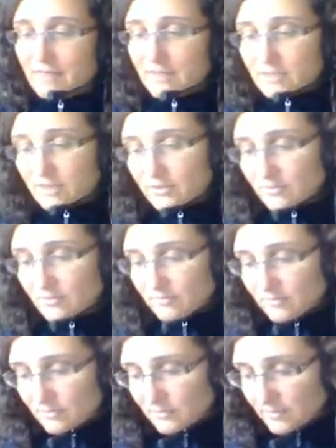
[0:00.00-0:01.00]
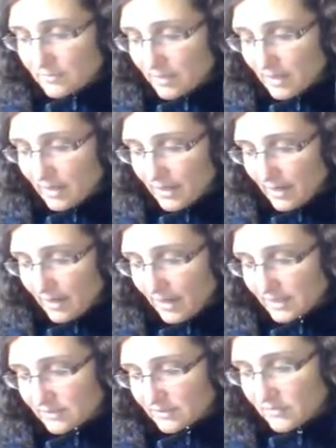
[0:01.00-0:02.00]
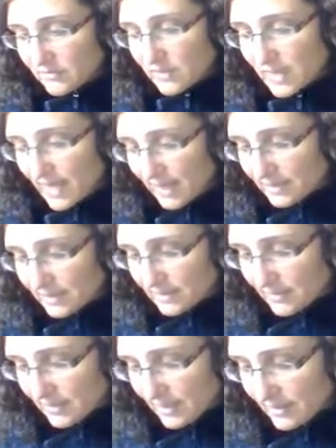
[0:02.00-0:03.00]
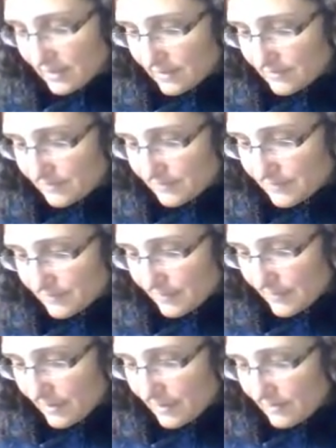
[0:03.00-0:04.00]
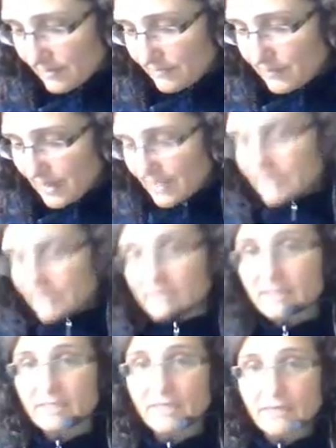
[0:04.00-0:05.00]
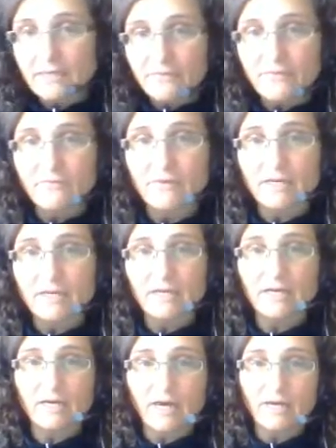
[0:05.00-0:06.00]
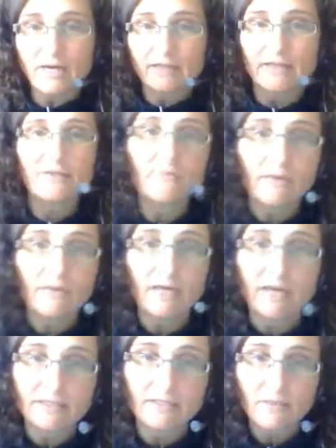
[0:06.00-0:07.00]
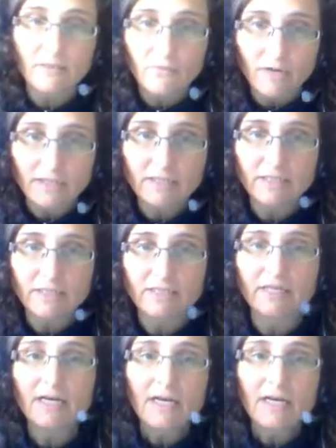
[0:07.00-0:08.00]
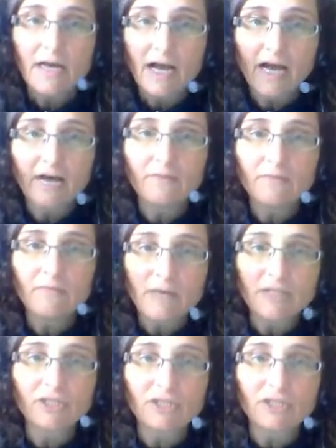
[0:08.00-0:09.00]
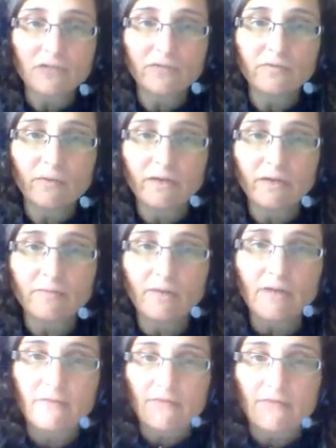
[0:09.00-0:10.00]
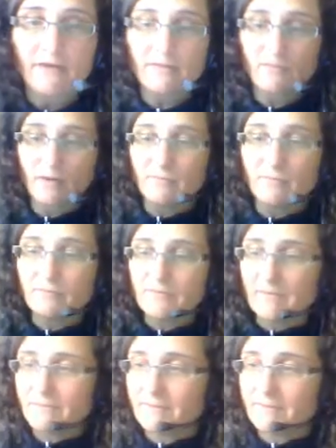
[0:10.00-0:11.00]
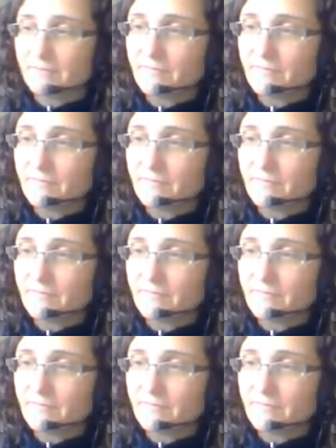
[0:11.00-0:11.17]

So I don't know the answer here, but if you, I think you want to ask the question, how much do you want to modify the problem statement?